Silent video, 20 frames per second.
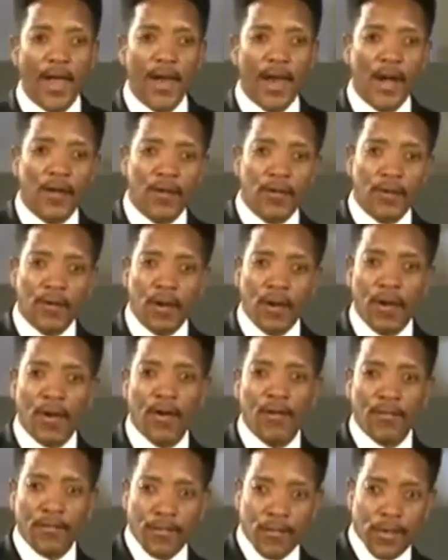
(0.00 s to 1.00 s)
And that little
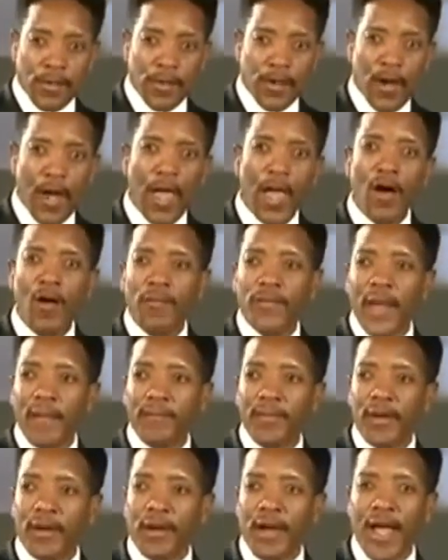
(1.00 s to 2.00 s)
girl held
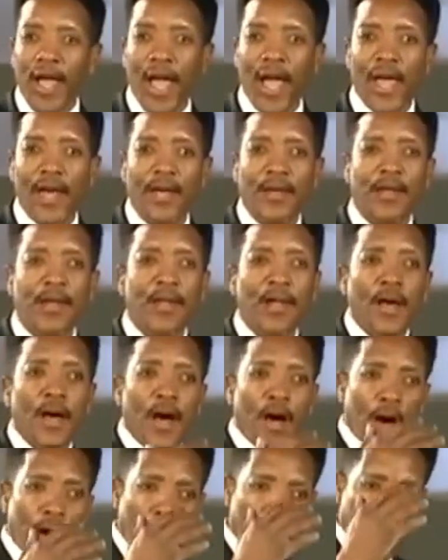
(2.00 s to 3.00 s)
that book in her hand, and
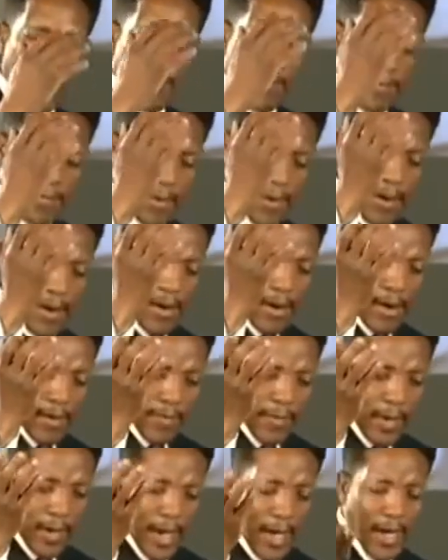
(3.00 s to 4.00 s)
her
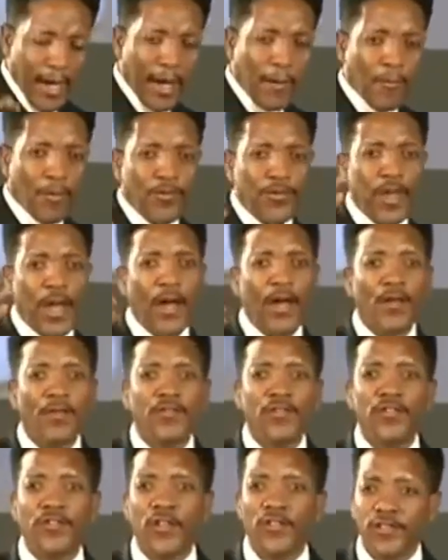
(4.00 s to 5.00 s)
the lady that was there,
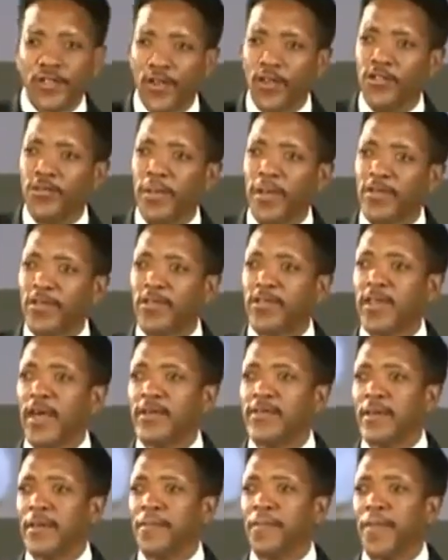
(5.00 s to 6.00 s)
she said, Excuse me. She
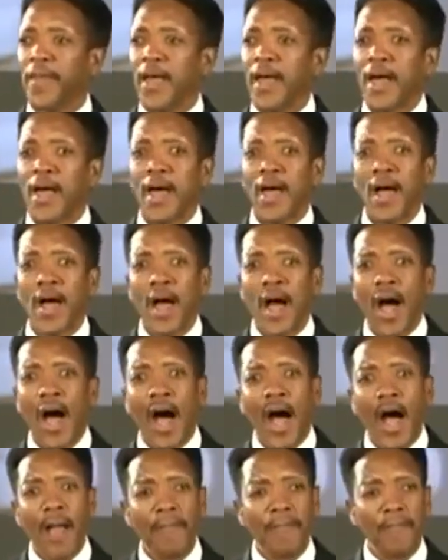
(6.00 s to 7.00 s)
says,
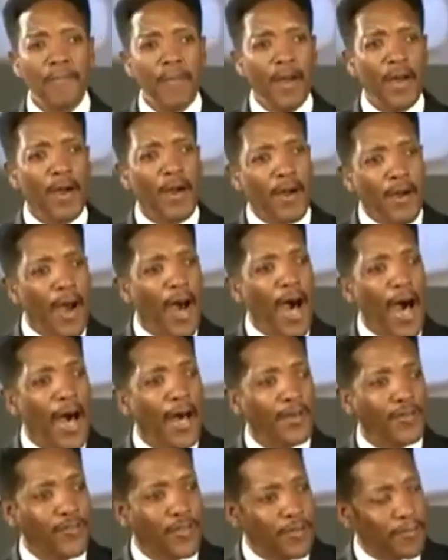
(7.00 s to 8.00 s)
I'm her
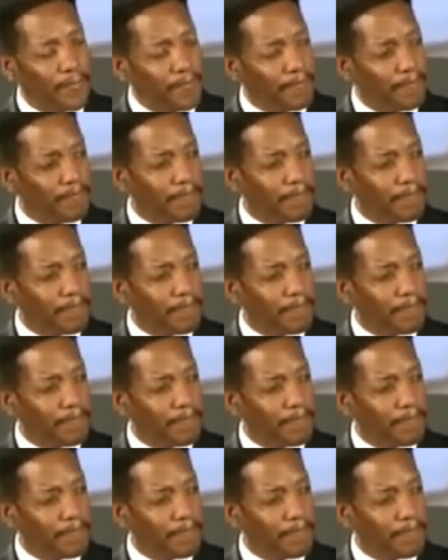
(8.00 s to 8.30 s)
aunt.